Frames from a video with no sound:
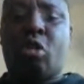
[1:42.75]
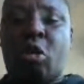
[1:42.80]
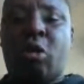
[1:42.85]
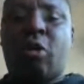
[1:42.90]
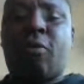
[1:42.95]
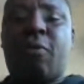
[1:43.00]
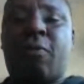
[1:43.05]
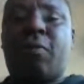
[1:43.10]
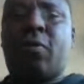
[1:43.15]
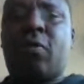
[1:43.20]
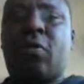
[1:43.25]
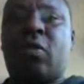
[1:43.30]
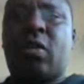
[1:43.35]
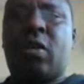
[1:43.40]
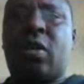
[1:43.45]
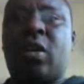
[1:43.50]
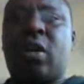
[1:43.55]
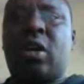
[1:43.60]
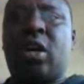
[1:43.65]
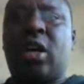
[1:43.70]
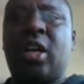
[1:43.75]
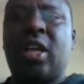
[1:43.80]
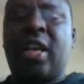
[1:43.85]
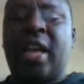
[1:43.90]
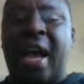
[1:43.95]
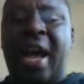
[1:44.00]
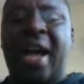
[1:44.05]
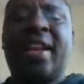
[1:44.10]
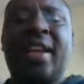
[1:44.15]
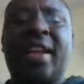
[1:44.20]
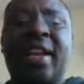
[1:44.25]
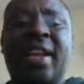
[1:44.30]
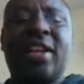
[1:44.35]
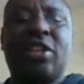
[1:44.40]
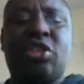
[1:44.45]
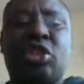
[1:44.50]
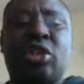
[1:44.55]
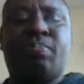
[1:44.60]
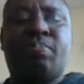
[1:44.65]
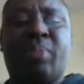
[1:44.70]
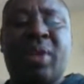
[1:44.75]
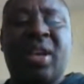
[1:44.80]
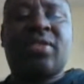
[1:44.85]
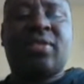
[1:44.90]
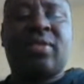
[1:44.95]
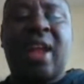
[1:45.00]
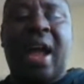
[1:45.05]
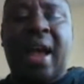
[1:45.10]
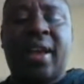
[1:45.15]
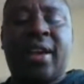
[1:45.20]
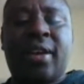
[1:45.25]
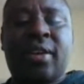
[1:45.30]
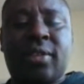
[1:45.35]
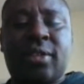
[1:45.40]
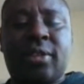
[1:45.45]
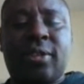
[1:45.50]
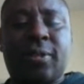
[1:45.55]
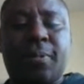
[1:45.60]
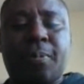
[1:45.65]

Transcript: of an energy-based diet.